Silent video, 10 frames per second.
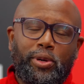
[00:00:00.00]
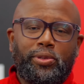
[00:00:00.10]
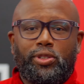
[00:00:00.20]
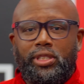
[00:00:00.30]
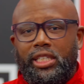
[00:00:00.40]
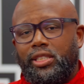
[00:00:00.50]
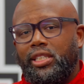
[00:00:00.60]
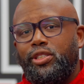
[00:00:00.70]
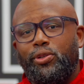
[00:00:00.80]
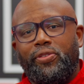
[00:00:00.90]
We would
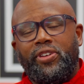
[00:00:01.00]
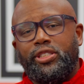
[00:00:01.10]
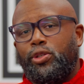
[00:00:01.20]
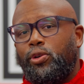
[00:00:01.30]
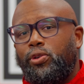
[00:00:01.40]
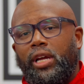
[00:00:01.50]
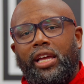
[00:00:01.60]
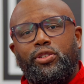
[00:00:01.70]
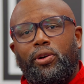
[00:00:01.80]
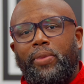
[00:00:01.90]
traditionally do a physical
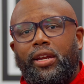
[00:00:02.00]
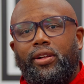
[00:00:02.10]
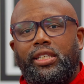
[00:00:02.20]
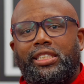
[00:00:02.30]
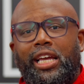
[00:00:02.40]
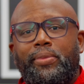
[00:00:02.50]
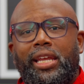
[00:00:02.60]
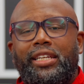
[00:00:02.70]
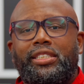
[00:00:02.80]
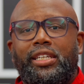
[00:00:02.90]
and do a medical
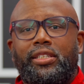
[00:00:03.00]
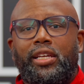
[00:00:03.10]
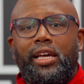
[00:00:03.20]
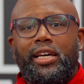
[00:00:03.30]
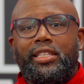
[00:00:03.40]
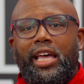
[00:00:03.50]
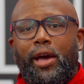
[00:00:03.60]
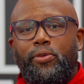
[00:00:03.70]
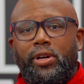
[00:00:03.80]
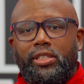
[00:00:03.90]
examination
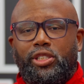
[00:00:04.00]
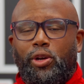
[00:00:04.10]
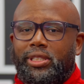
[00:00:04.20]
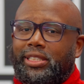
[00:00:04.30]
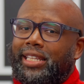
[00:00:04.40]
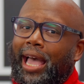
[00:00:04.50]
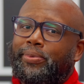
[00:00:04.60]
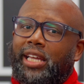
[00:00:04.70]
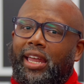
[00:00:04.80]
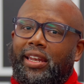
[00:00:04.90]
that would show a
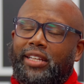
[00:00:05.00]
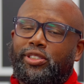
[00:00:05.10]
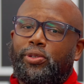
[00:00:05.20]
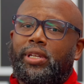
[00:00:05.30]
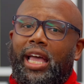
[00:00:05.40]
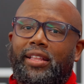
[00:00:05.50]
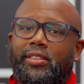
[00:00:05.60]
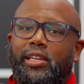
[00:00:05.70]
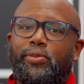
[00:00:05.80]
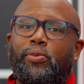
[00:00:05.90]
snapshot of that student
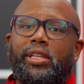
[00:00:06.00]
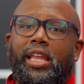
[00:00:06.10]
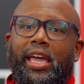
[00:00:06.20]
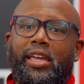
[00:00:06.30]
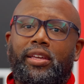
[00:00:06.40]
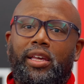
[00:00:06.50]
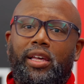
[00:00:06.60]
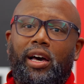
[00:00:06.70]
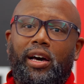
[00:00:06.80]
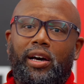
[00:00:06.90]
athlete when they
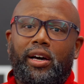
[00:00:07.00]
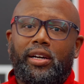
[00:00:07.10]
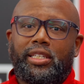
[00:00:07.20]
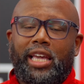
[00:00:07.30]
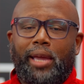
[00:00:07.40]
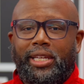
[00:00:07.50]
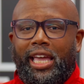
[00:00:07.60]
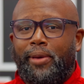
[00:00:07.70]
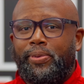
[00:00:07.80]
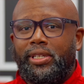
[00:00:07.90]
came to
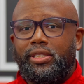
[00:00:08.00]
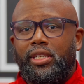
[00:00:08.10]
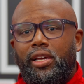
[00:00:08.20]
campus.